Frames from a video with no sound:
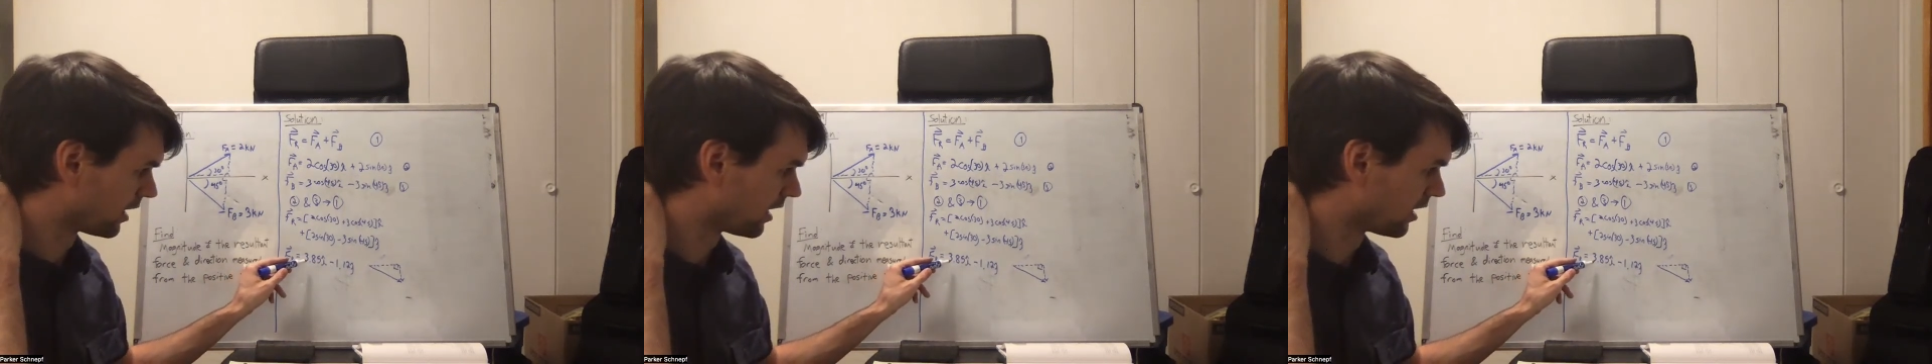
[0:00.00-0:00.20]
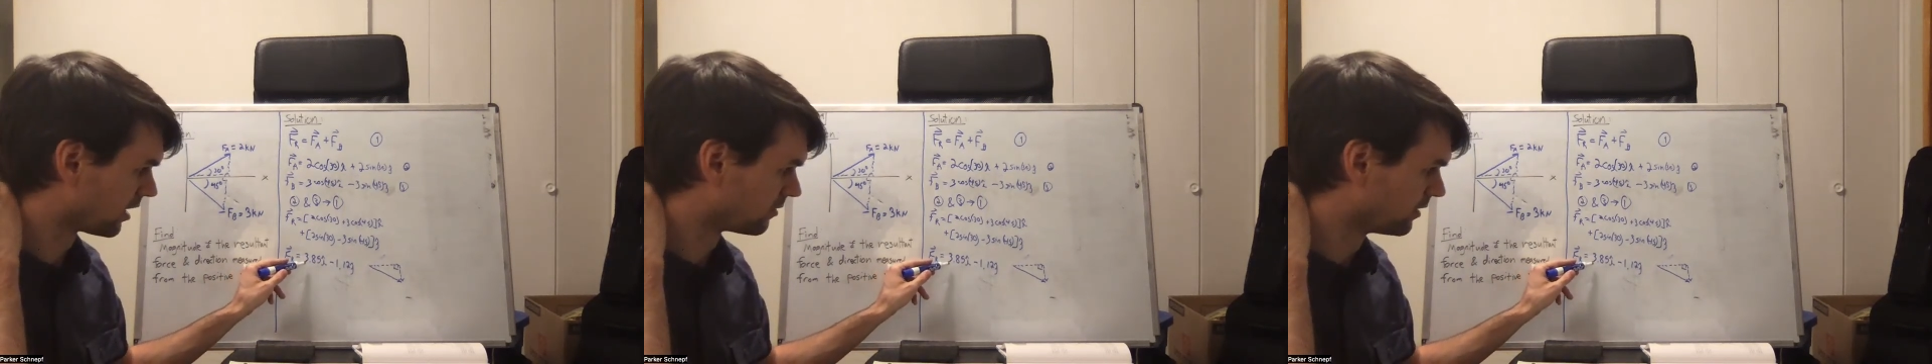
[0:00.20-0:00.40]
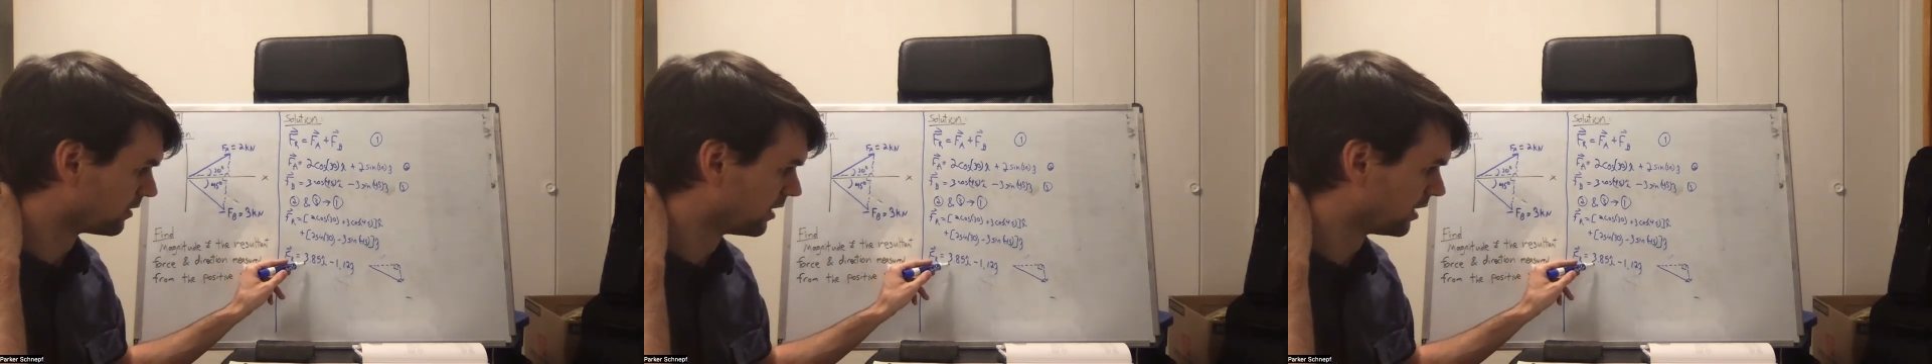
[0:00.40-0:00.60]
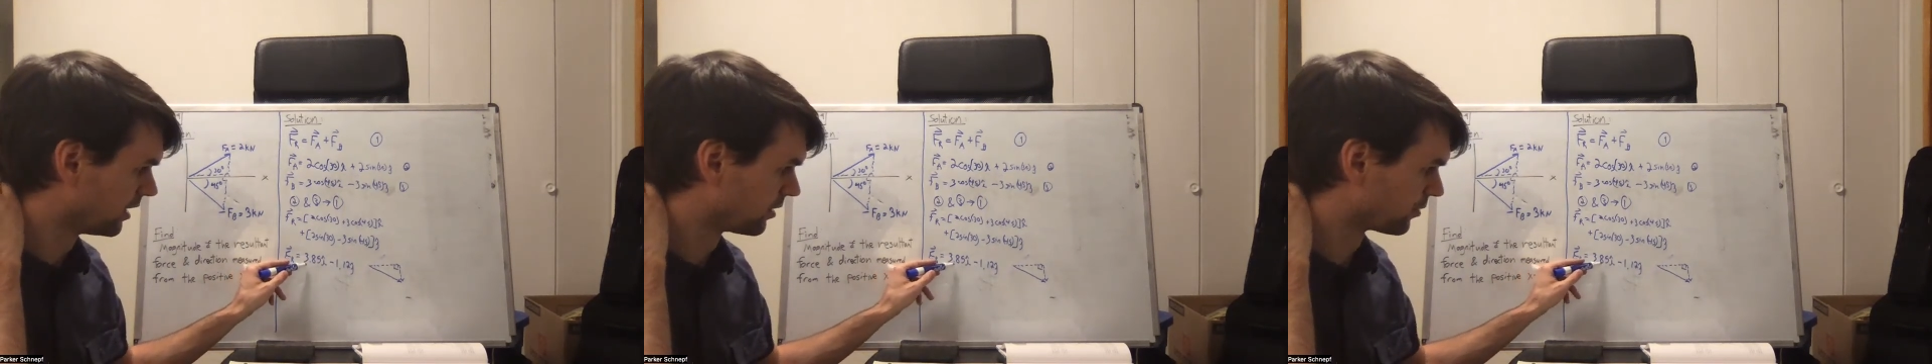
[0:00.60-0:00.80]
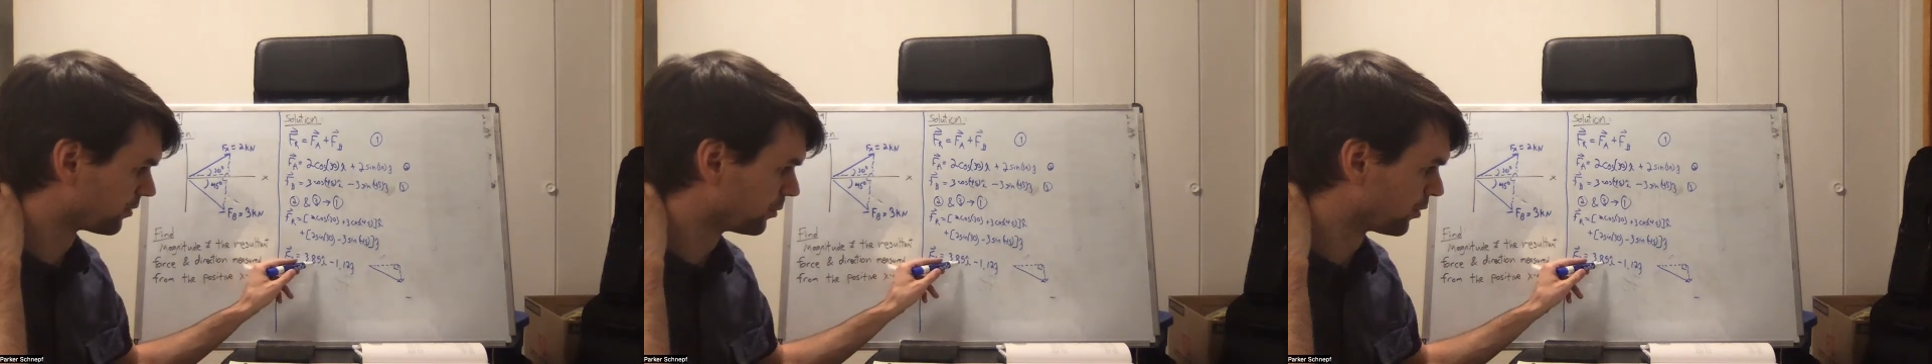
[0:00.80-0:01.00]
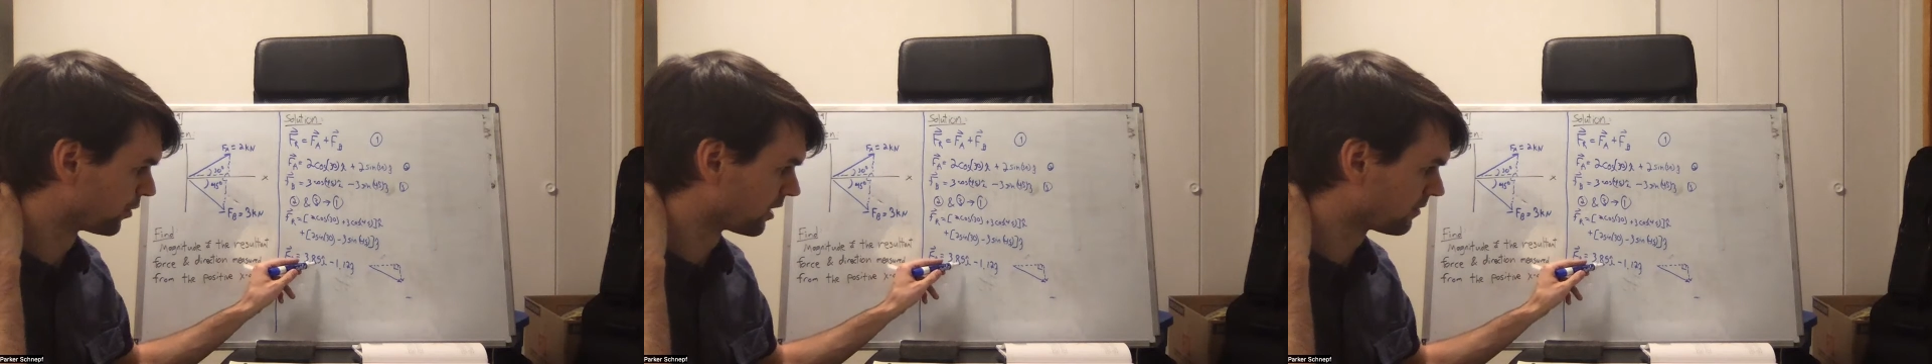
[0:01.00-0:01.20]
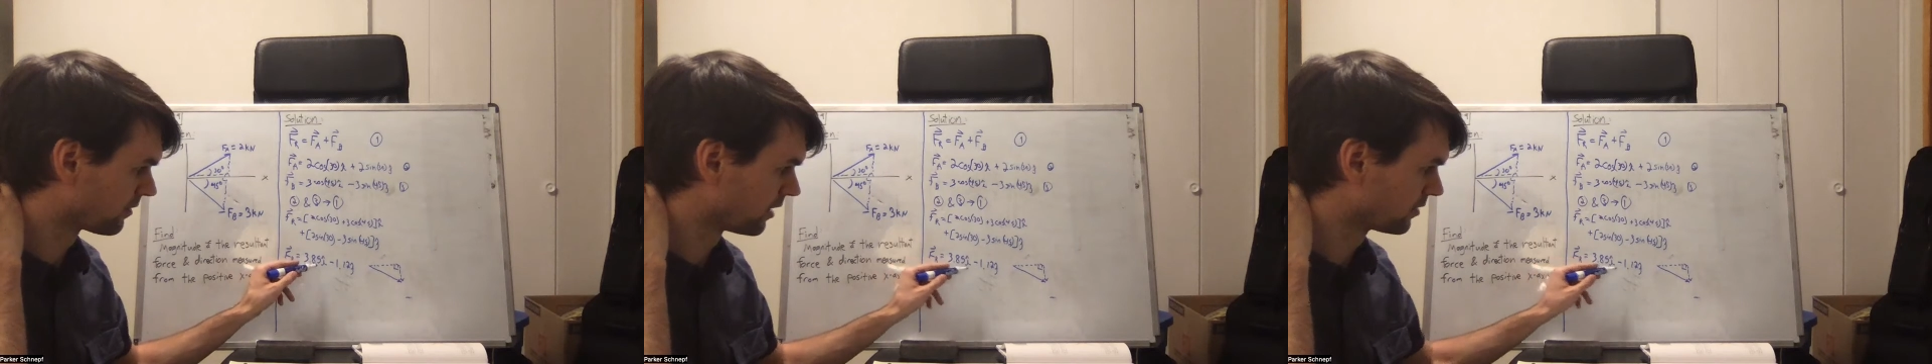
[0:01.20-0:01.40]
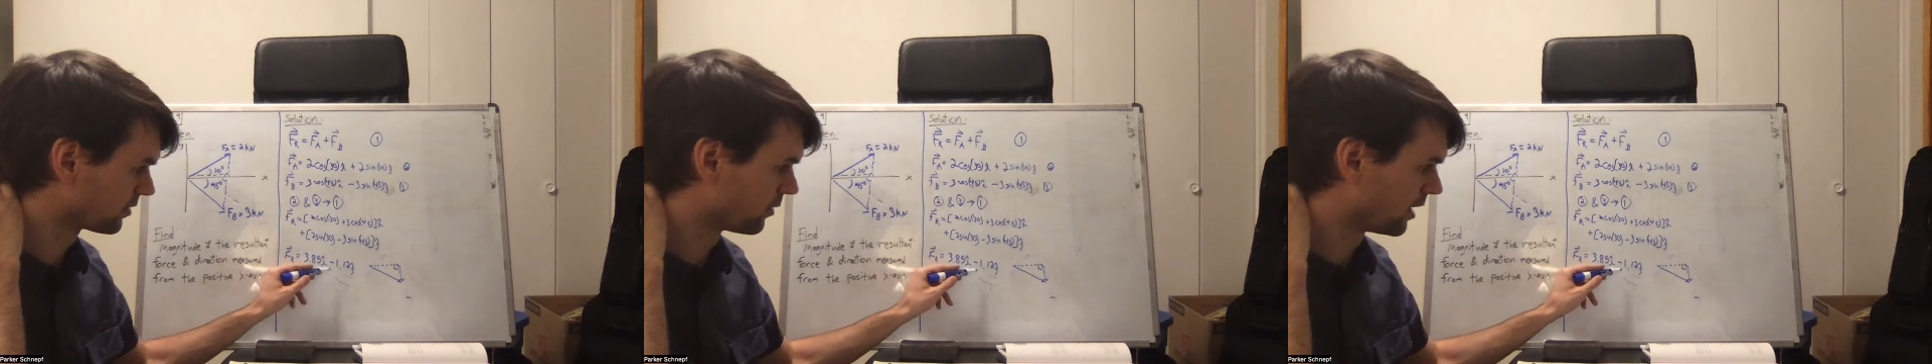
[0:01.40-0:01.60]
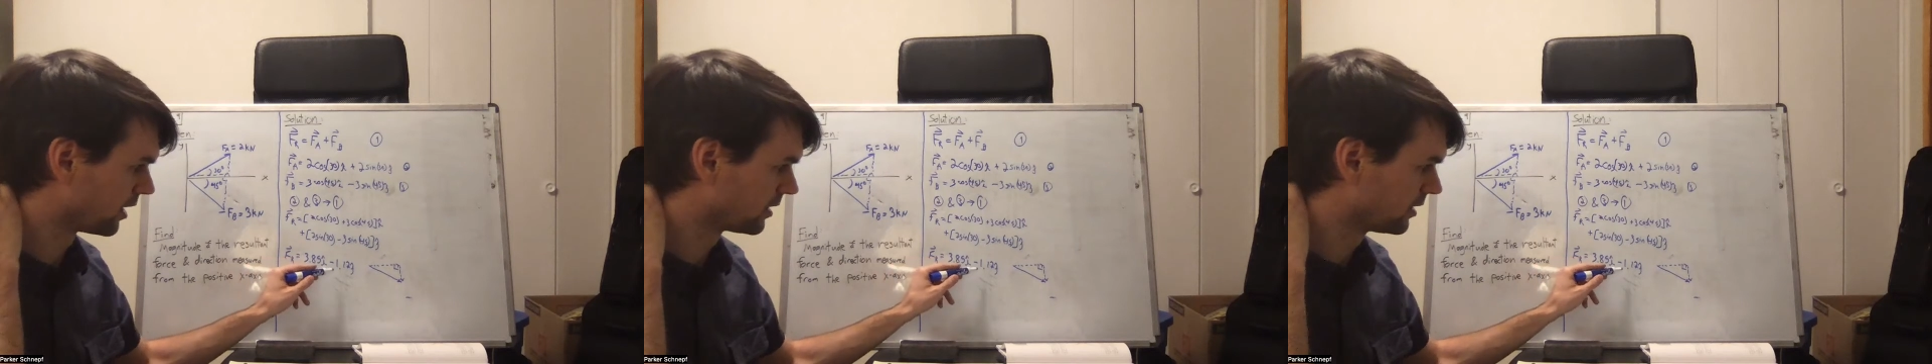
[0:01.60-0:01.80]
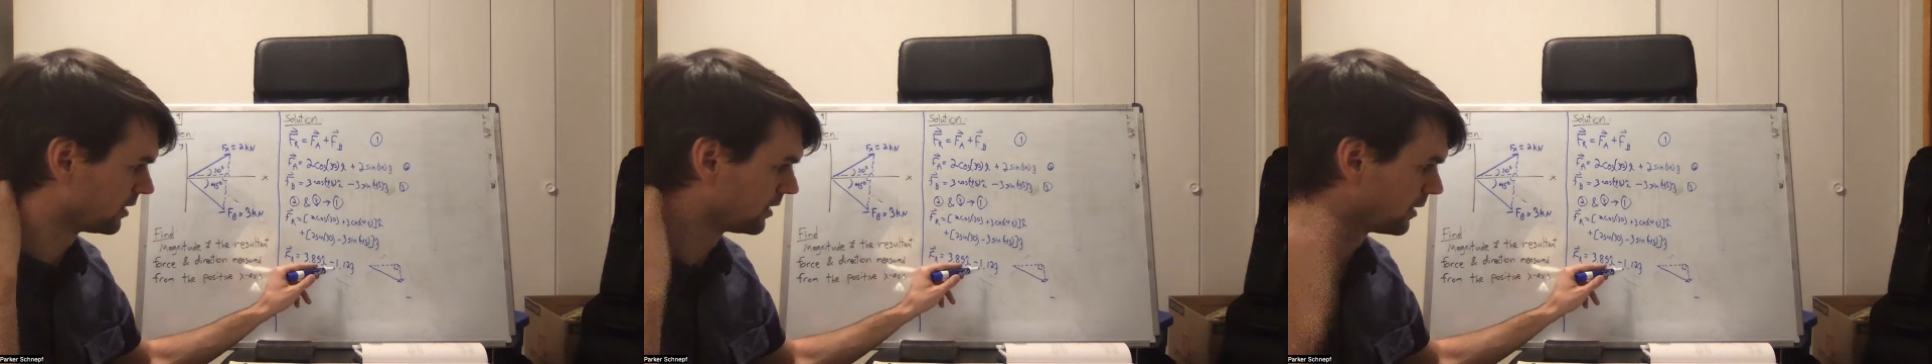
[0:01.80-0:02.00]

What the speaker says: of 3.85 squared